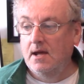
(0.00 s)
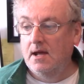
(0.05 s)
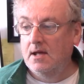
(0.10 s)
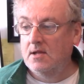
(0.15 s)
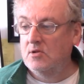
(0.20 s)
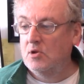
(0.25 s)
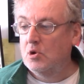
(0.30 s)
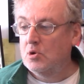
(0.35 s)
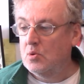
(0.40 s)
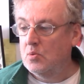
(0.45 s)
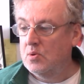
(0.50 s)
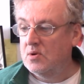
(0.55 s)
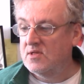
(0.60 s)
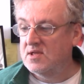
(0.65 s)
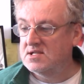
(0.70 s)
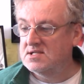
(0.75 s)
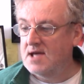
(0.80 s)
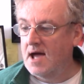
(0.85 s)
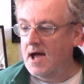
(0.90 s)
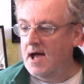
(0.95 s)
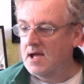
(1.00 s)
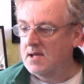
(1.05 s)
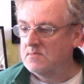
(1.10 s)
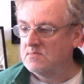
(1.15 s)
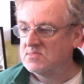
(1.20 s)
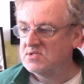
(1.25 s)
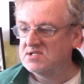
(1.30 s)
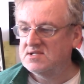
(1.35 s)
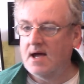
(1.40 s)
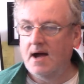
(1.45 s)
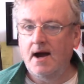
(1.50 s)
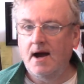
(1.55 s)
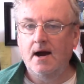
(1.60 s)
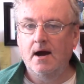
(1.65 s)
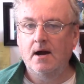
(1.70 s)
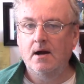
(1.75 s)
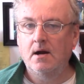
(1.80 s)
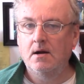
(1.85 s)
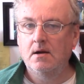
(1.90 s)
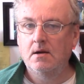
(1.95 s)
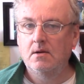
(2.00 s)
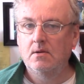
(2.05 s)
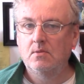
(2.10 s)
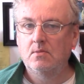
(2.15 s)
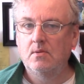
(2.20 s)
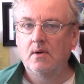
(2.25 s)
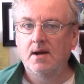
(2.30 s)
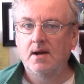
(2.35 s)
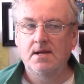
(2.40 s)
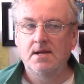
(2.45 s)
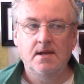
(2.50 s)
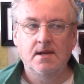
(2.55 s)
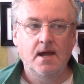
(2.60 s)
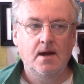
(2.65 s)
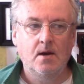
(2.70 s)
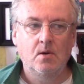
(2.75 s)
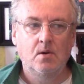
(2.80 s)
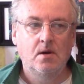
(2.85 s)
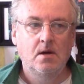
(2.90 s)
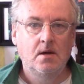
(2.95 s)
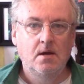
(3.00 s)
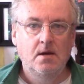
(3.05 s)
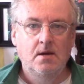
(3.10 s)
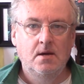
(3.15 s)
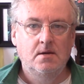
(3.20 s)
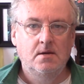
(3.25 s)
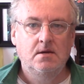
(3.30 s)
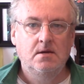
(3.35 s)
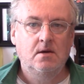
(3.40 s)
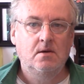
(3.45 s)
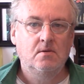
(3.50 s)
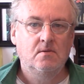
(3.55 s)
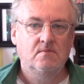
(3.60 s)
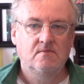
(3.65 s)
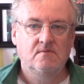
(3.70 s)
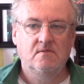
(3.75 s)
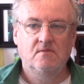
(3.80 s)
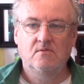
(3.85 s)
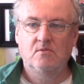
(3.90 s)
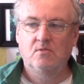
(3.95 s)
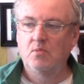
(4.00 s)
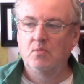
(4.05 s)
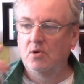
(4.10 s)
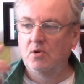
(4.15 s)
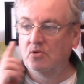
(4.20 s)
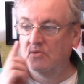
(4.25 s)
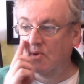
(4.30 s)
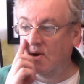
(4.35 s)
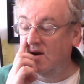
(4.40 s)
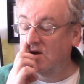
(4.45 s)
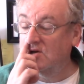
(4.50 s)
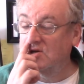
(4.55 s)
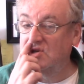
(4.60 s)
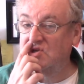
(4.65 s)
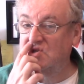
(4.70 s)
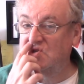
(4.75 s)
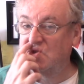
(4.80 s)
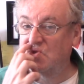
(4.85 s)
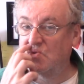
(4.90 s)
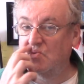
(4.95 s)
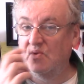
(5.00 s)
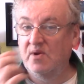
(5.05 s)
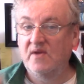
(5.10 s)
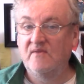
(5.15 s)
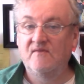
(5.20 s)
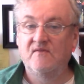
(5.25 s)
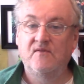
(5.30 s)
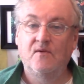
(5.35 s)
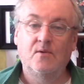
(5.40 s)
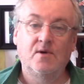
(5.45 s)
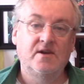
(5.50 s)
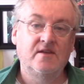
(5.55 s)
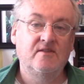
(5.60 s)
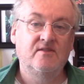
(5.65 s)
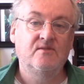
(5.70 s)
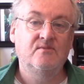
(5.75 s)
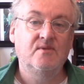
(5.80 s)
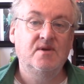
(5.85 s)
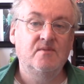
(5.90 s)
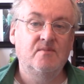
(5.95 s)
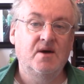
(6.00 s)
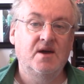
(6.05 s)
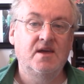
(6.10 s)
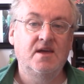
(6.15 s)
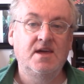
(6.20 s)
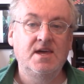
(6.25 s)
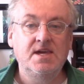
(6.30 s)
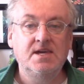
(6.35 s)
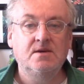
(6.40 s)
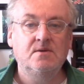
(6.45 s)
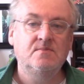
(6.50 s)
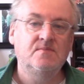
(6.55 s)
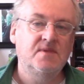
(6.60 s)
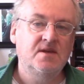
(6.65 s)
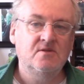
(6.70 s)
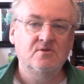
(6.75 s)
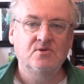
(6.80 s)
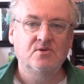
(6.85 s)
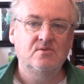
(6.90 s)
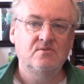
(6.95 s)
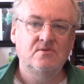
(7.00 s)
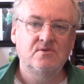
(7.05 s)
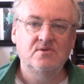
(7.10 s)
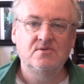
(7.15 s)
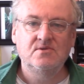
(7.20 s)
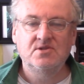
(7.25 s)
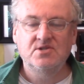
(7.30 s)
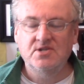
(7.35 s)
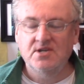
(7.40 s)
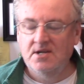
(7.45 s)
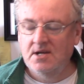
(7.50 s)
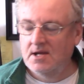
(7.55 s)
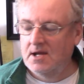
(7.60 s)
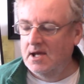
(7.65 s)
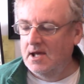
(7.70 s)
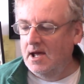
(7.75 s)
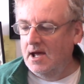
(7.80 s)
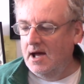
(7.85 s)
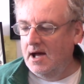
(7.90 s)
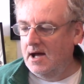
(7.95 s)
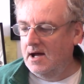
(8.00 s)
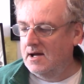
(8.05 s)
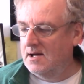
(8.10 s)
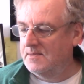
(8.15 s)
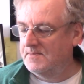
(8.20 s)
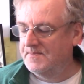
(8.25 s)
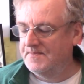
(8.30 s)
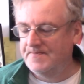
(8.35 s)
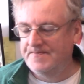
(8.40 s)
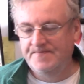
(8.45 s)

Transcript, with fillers: And look where the times are right now. You know, the world record is 343 by Hicham El Guerrouj. Um,